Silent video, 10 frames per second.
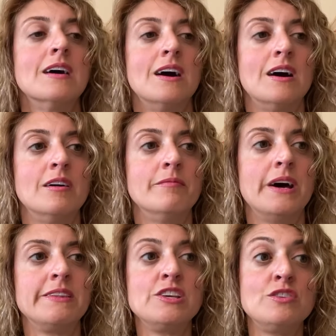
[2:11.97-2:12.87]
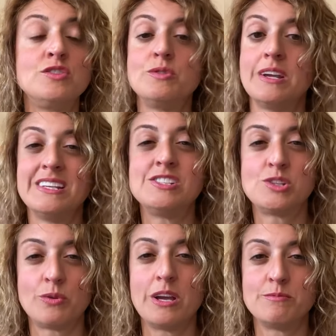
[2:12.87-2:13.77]
Um, I think you can do it on
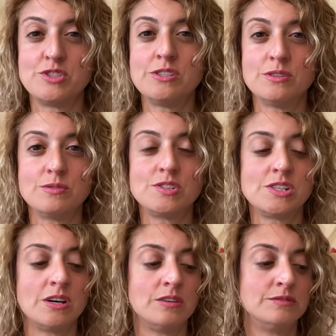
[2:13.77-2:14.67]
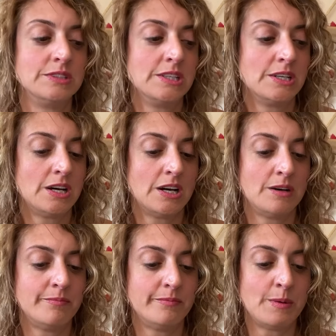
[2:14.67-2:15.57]
Instagram too. So
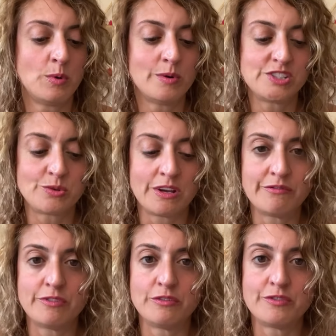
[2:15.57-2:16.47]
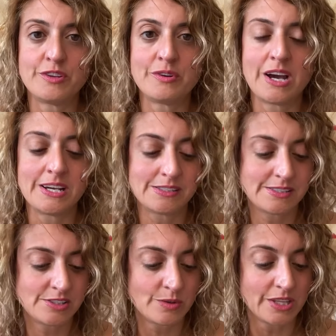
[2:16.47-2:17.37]
um, I'm always grateful for you guys.
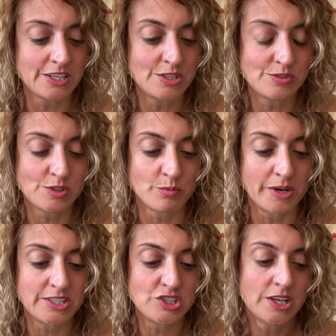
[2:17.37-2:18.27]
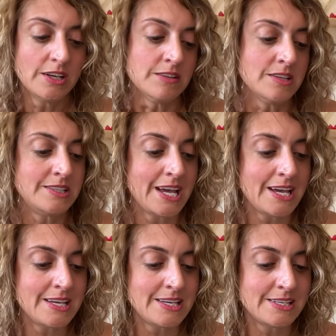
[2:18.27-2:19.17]
So thank you so much.
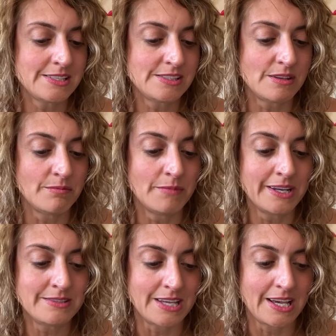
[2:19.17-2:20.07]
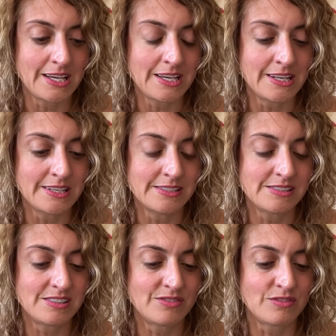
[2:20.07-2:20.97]
Today is Monday. It
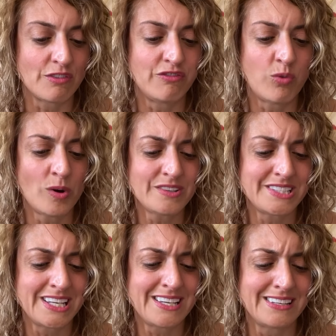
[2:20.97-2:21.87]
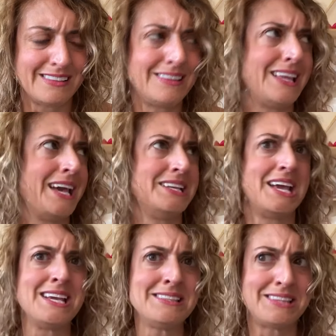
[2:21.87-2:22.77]
is the 14th, and
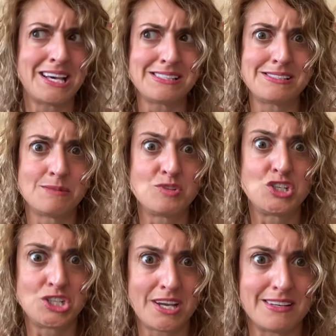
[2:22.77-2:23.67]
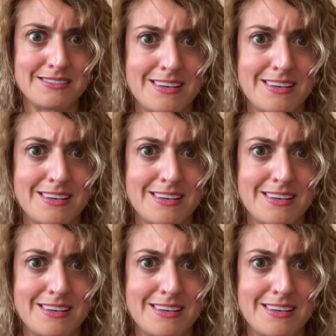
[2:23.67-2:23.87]
ain't that some shit?